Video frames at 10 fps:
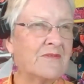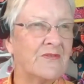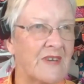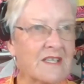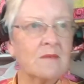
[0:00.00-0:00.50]

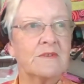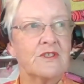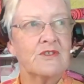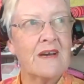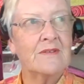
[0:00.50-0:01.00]
fed up with
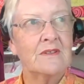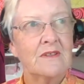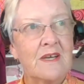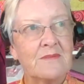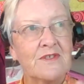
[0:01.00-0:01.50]
travel.
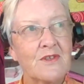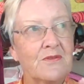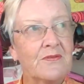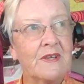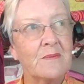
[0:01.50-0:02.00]
I'm so
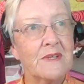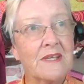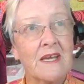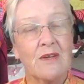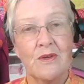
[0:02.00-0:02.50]
fed up with
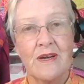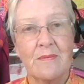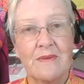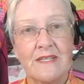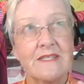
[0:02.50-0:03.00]
getting on
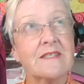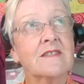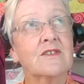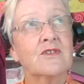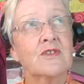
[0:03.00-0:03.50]
airplanes. It's
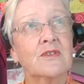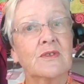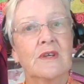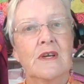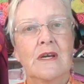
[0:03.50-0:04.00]
untrue.
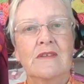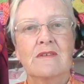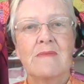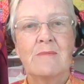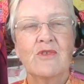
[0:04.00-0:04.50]

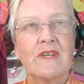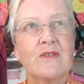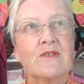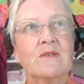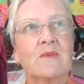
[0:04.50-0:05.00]
Remember, I
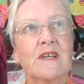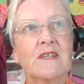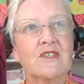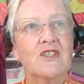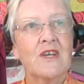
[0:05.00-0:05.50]
used to work
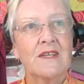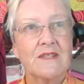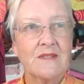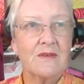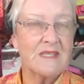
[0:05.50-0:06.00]
in China,
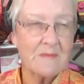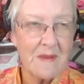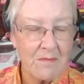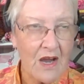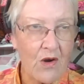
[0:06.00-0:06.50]
so I
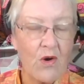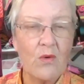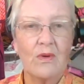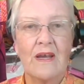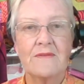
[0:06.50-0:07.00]
spent my
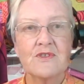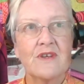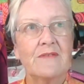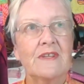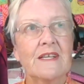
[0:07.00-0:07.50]
whole life
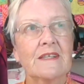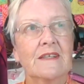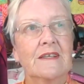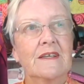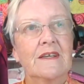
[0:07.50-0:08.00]
traveling,
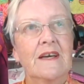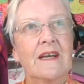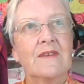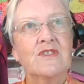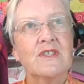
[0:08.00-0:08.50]
and
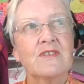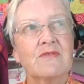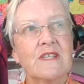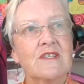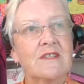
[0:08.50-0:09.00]
I've just
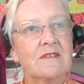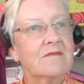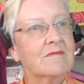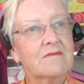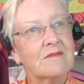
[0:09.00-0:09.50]
reached
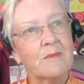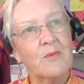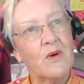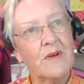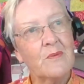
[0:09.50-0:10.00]
the
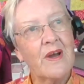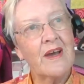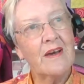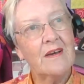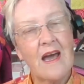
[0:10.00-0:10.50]
point
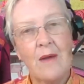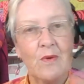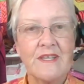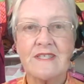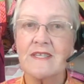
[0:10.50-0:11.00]
where I
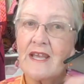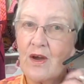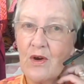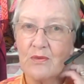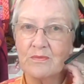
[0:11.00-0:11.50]
want to stay
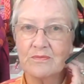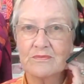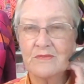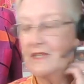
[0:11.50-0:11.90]
home. You